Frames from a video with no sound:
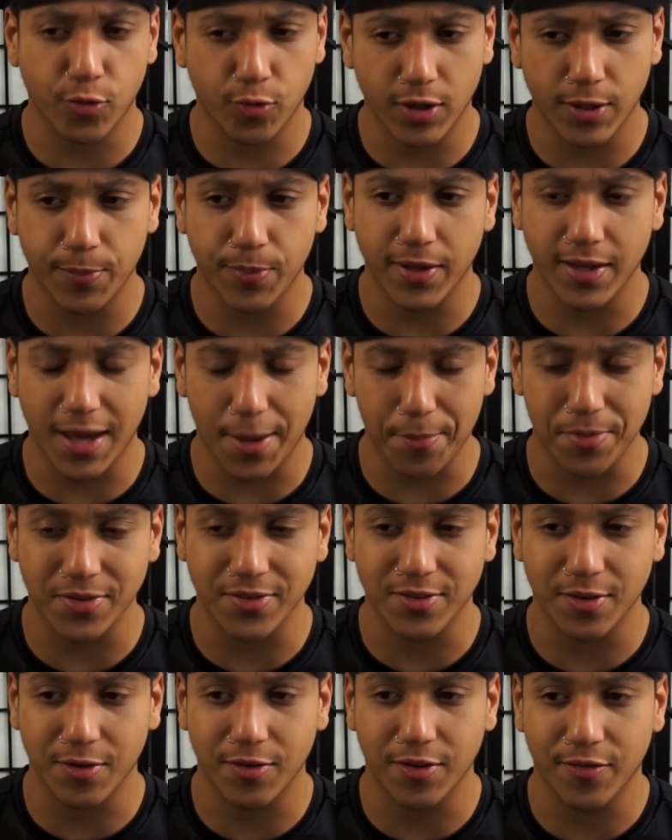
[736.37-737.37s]
creepy
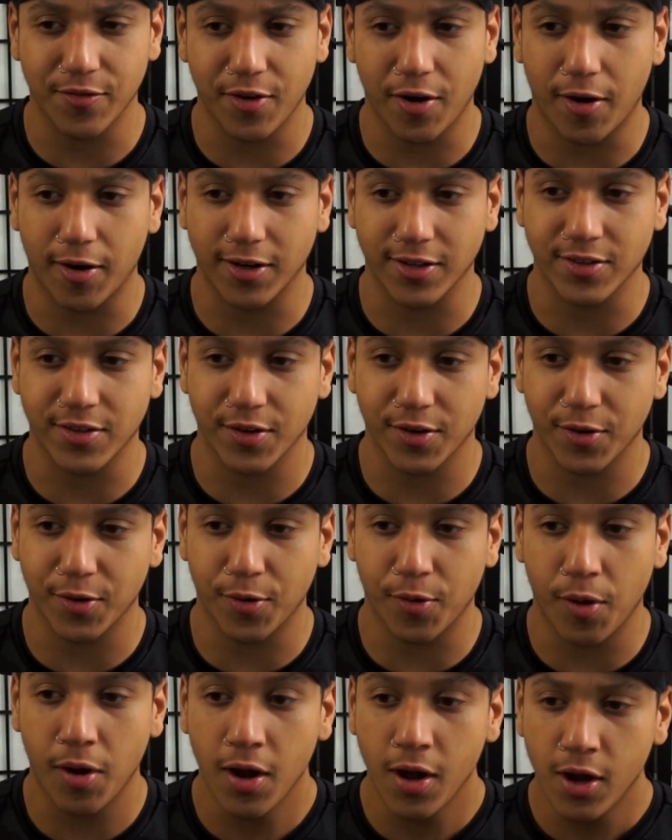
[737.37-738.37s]
episode of
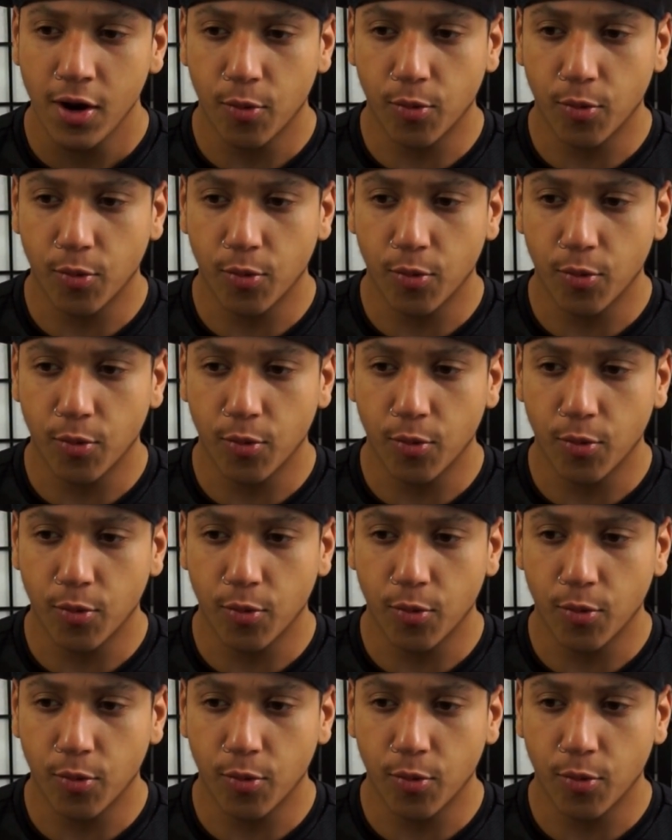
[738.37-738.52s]
Naruto